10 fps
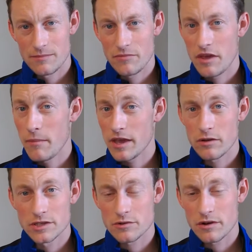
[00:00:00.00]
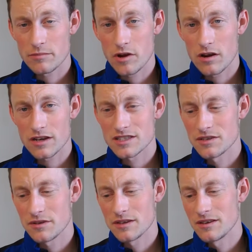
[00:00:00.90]
They make all sort of products.
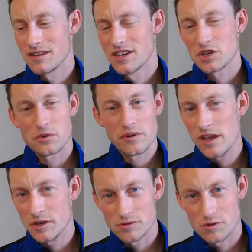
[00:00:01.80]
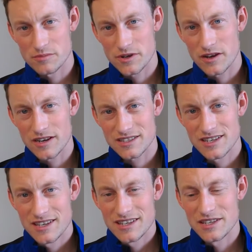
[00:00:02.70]
You can create your own product.
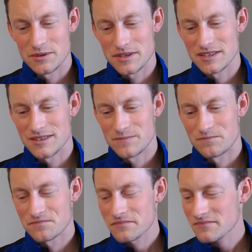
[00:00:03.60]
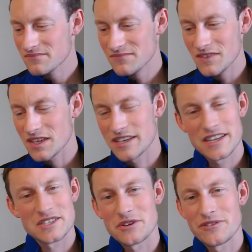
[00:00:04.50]
You can get
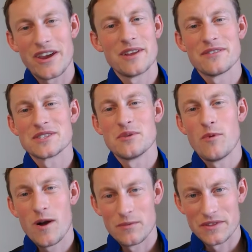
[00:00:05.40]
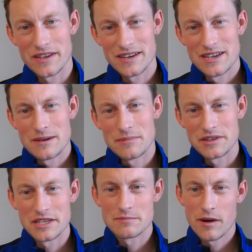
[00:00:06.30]
as creative as you want with it. But
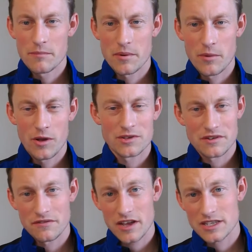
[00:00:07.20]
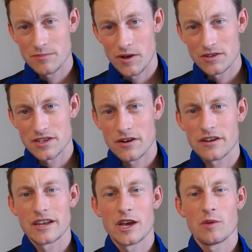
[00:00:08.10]
these bumper balls or flex balls are
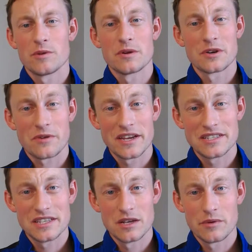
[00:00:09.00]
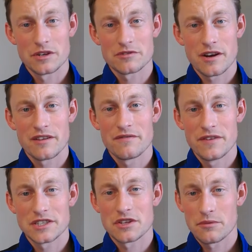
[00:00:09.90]
going to help you a great deal when you're trying to
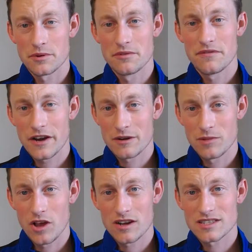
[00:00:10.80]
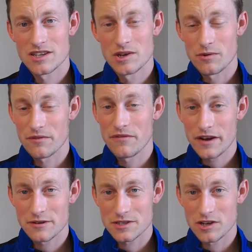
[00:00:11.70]
fish through fire blocks or
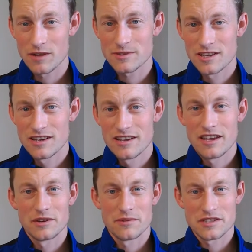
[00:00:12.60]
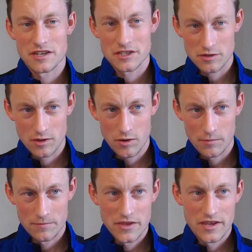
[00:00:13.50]
fire stops in a residential home.